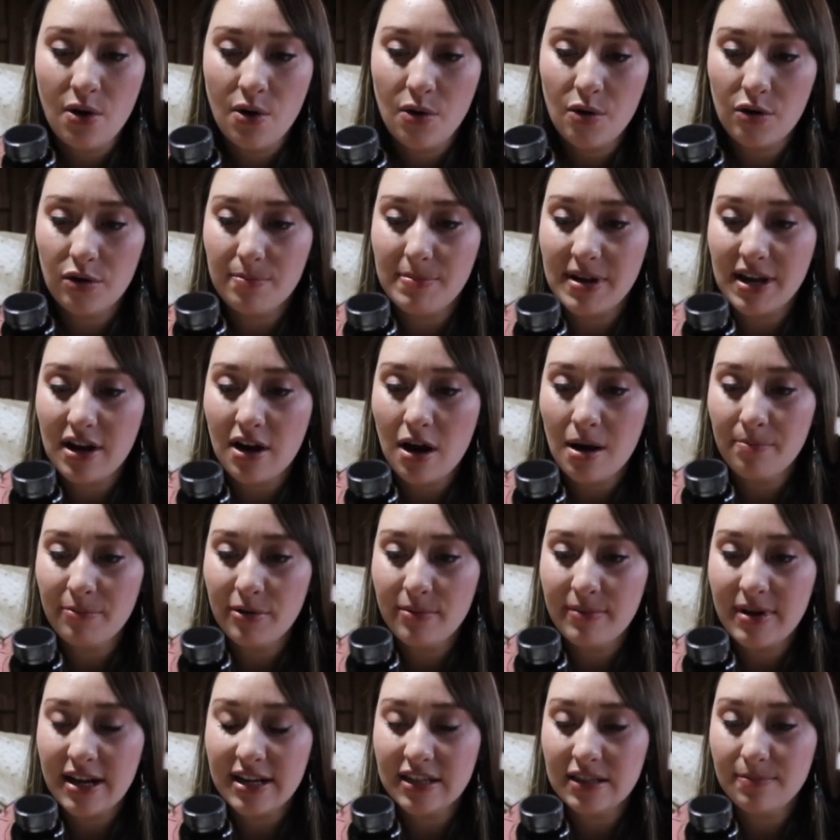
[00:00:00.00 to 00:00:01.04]
or be
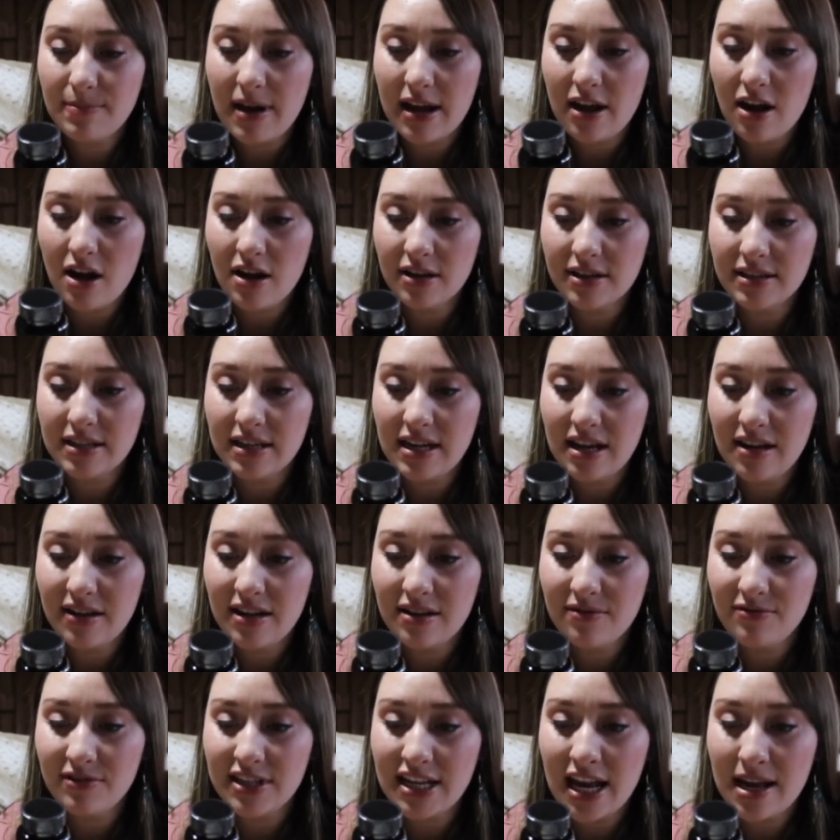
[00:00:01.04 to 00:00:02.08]
compromised by
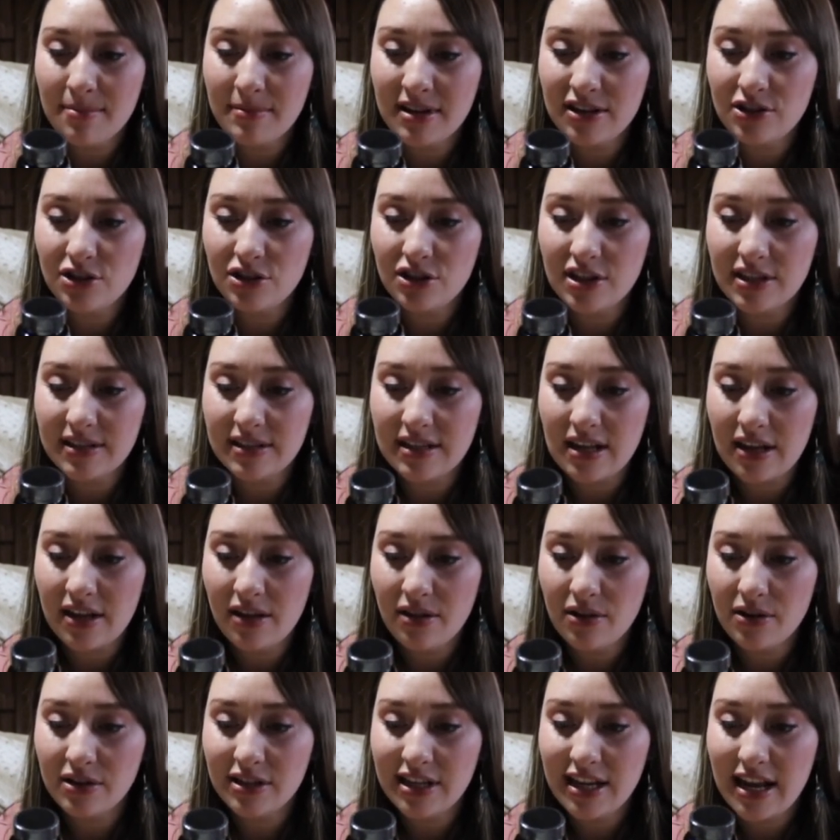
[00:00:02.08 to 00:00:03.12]
oxidative damage to
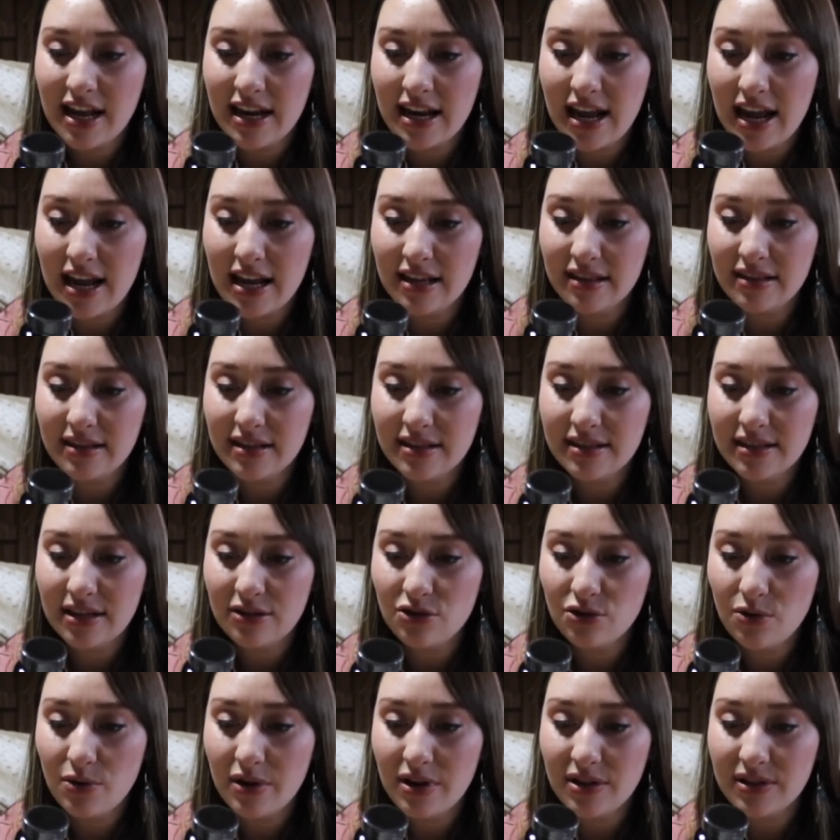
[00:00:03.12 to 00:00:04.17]
cellular DNA. The
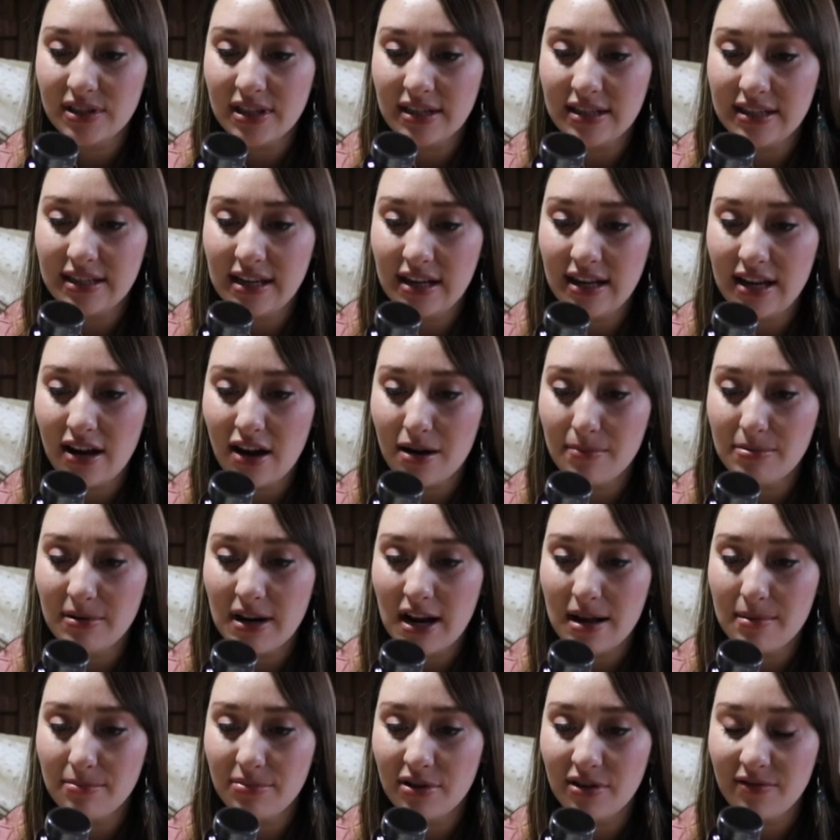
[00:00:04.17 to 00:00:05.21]
essential oils in DDR
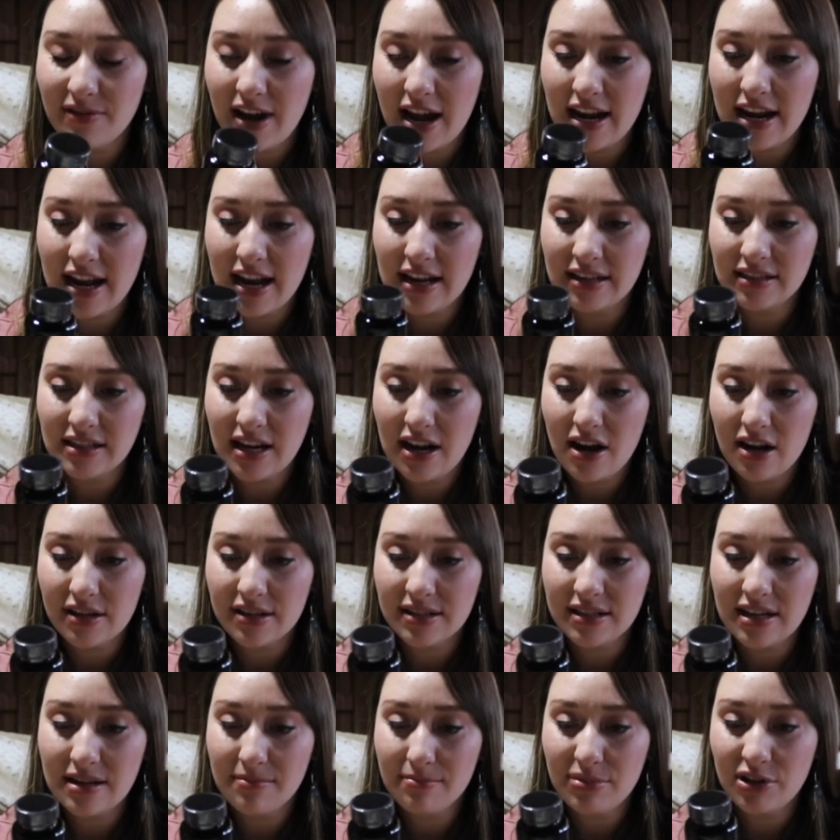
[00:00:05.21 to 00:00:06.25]
Prime provide
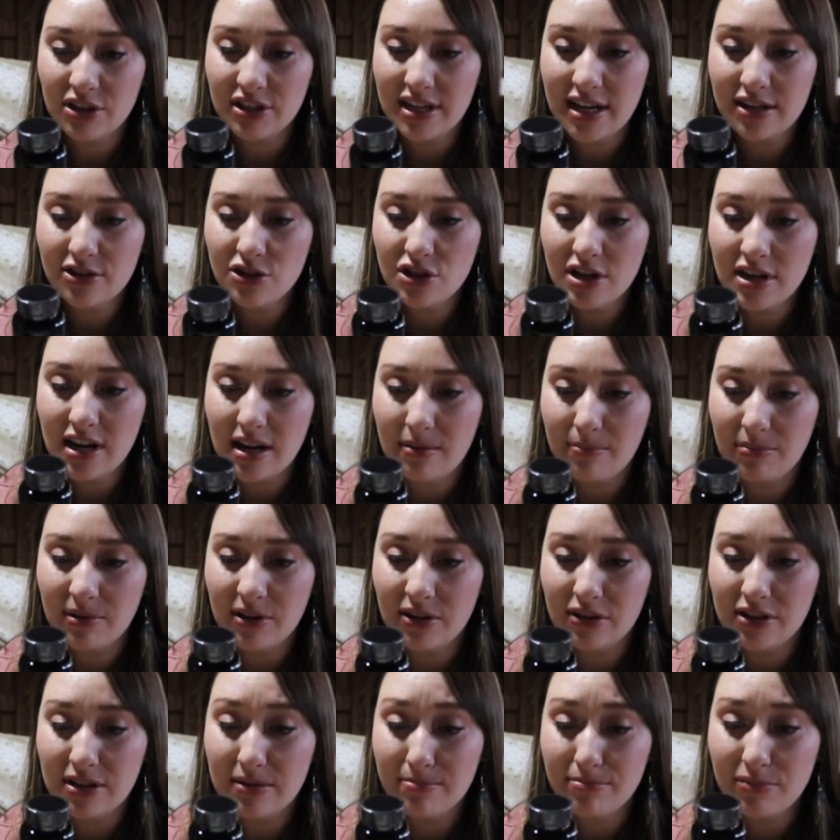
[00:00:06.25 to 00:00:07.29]
antioxidant protection
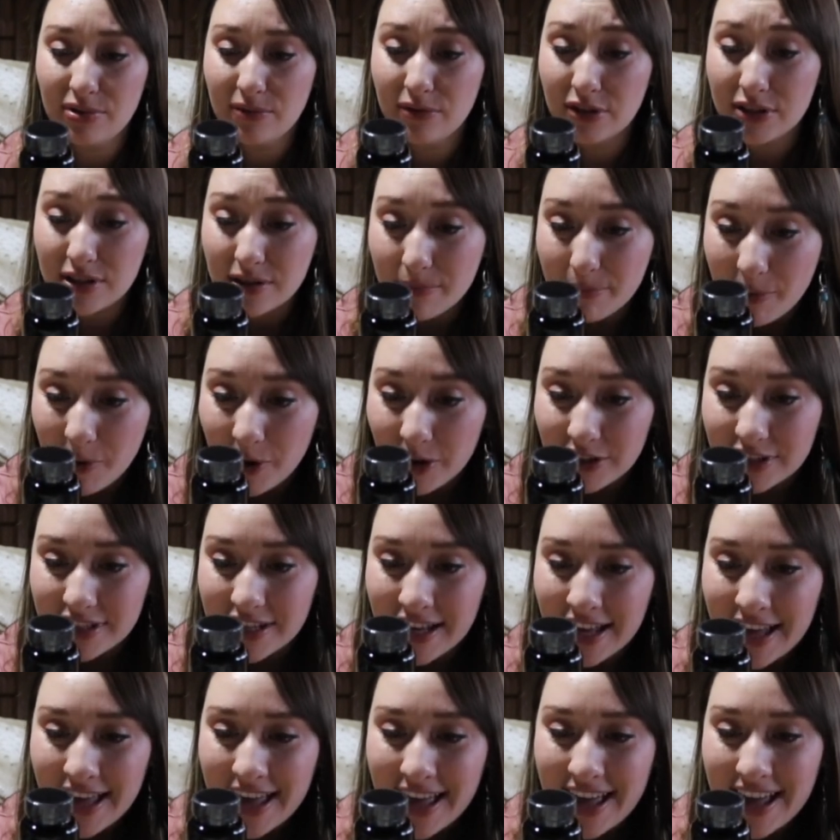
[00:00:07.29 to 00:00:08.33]
and support
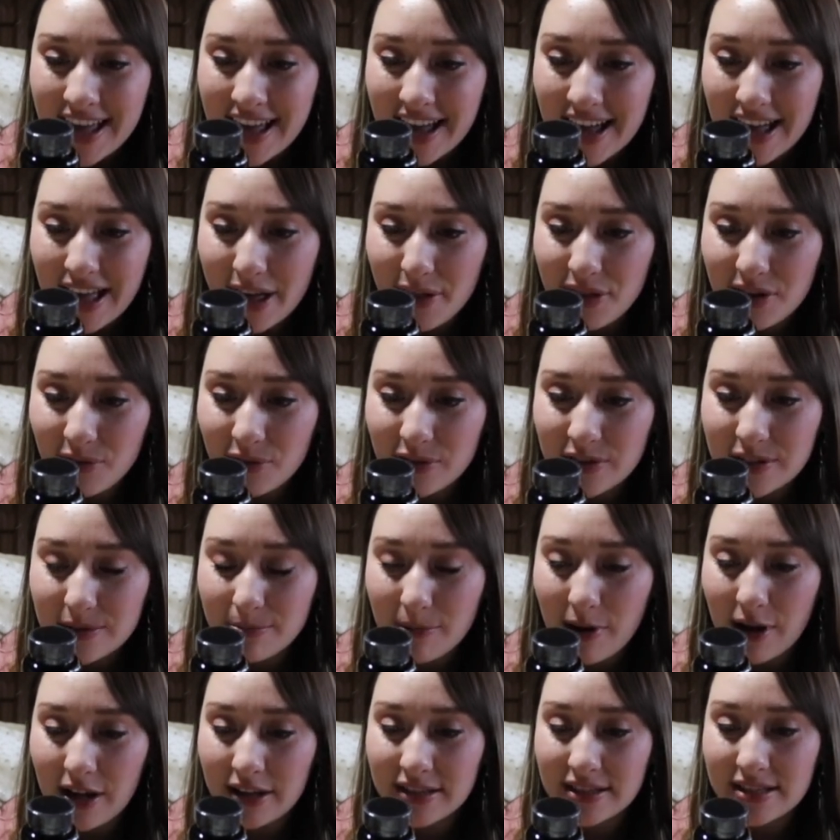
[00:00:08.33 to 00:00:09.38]
a healthy
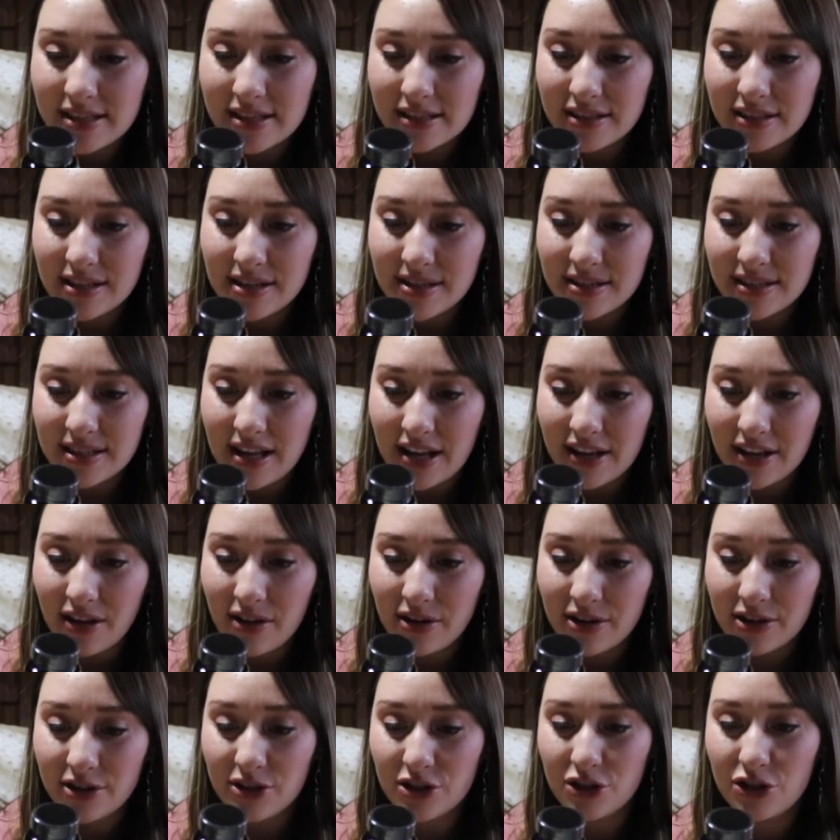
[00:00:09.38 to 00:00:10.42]
response to
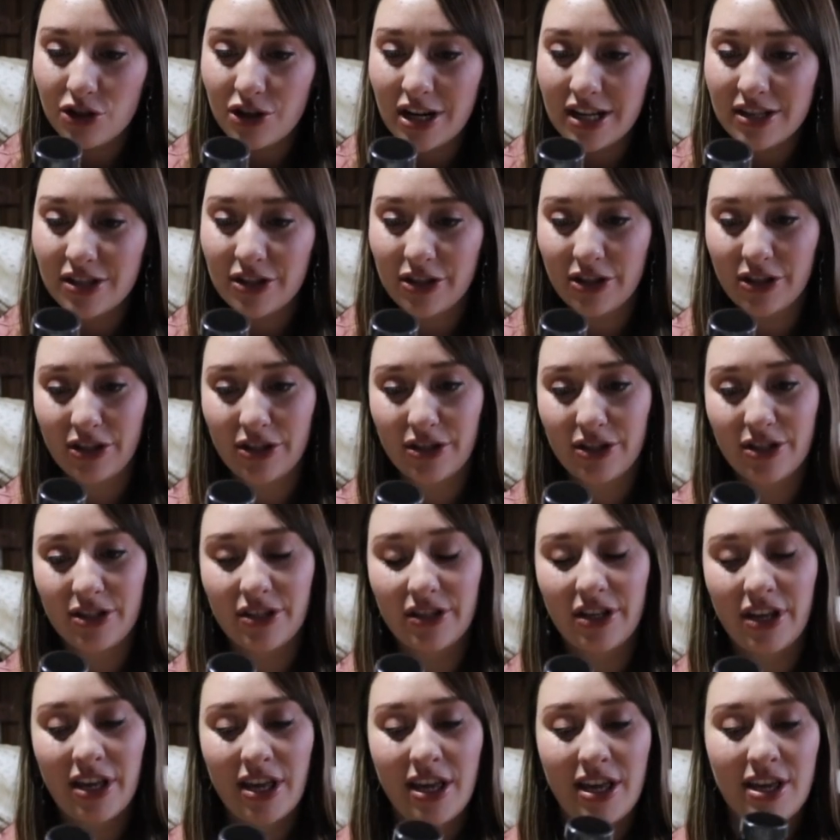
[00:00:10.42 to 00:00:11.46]
cellular
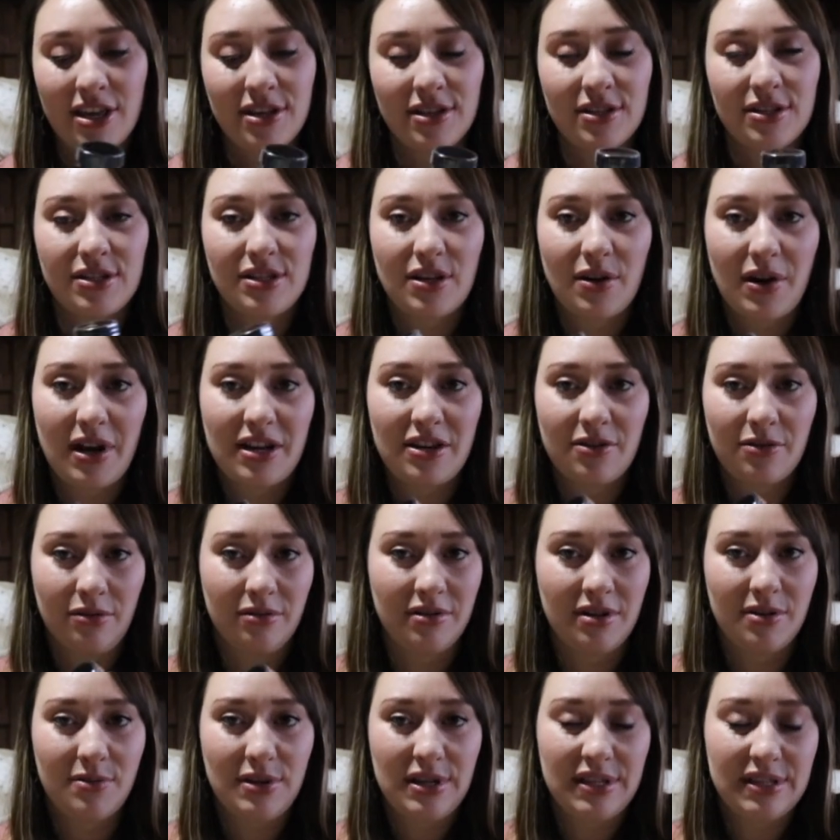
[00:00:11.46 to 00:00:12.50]
stressors. So I don't
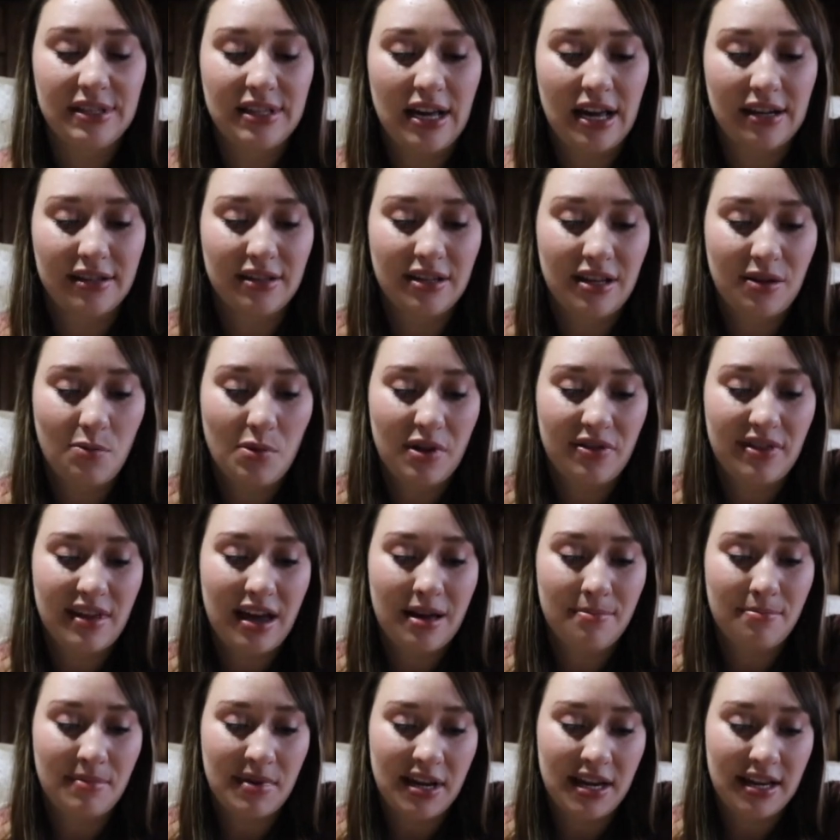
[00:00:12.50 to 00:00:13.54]
know exactly what
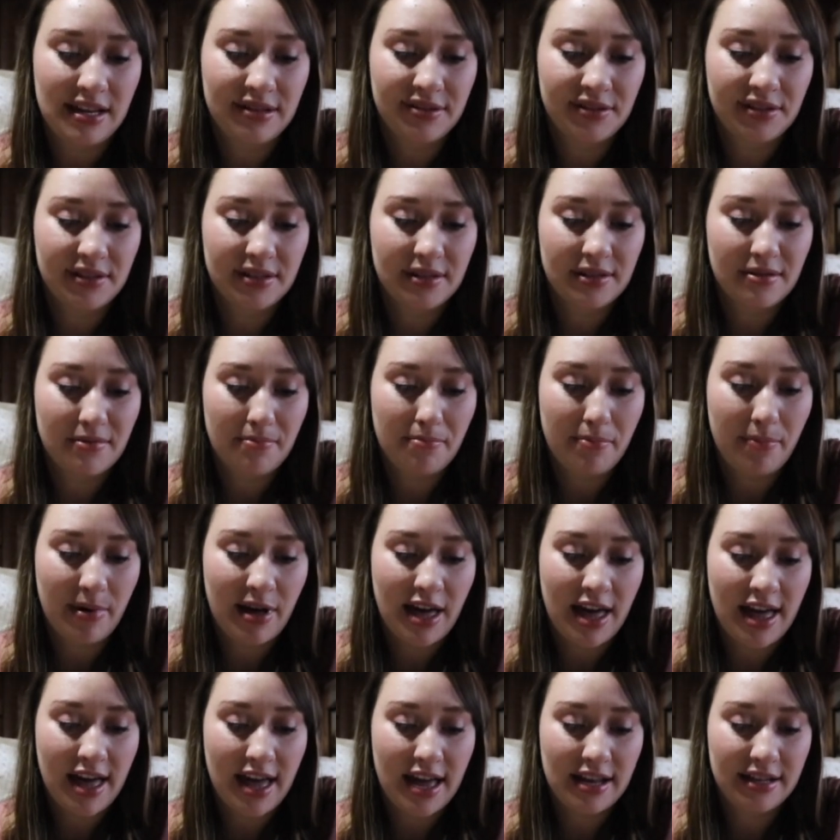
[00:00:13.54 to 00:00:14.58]
that means,
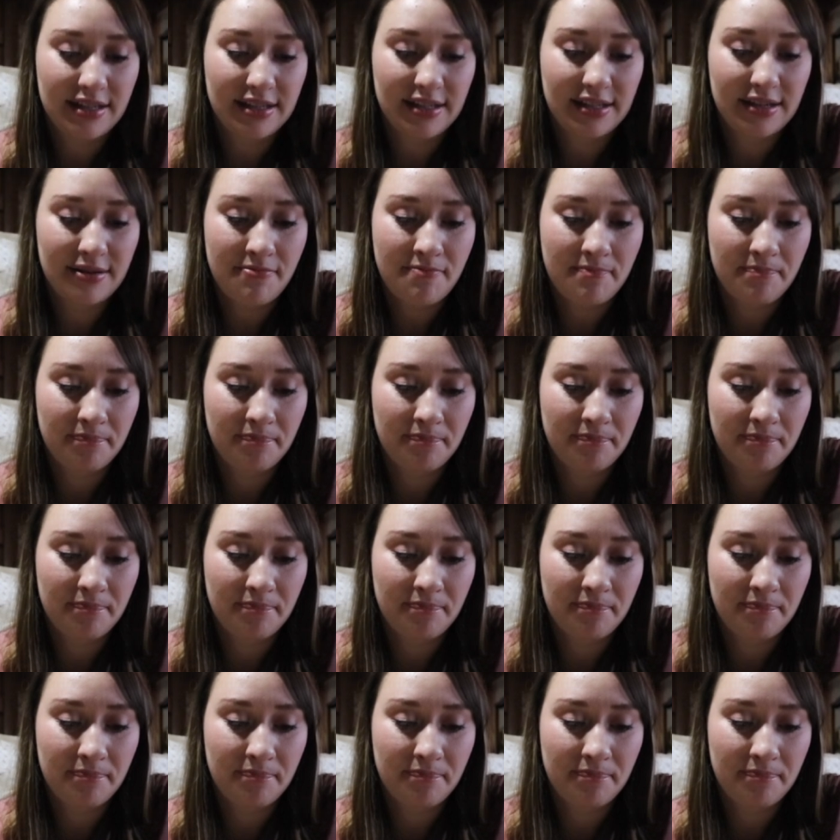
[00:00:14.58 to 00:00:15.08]
but